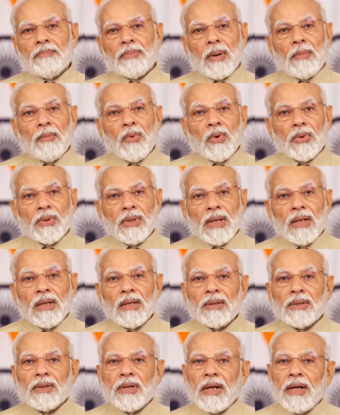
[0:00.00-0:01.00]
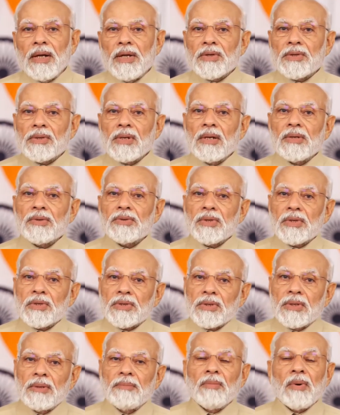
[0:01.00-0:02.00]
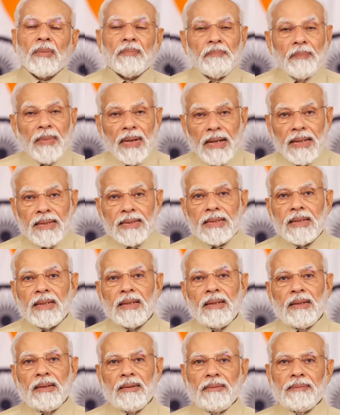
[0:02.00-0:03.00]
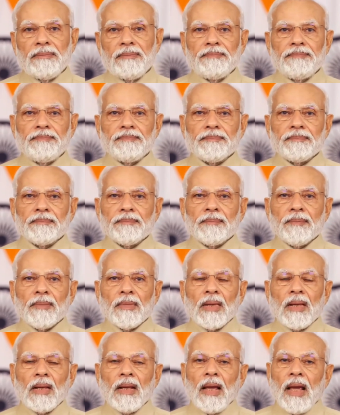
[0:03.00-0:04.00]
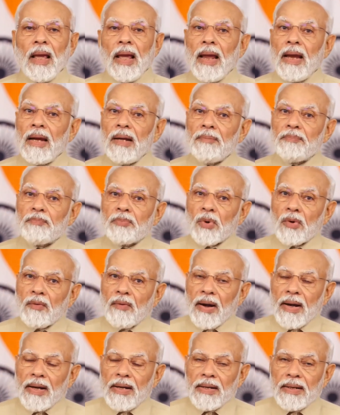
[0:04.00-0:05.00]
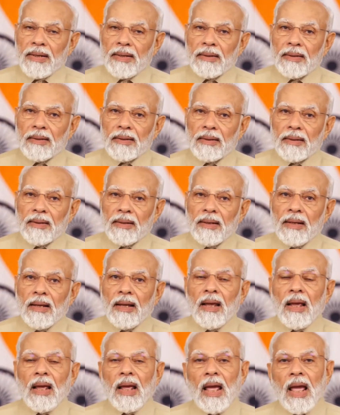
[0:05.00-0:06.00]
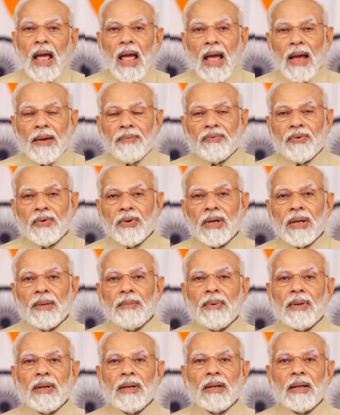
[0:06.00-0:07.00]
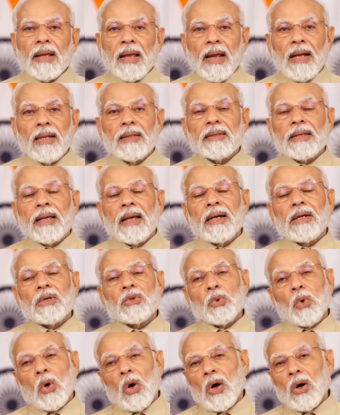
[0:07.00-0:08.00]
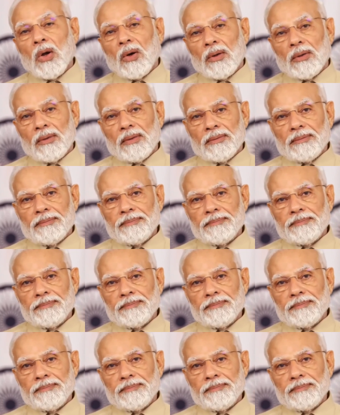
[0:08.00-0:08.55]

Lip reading: promoting traditional system of medicine, and providing affordable healthcare to all.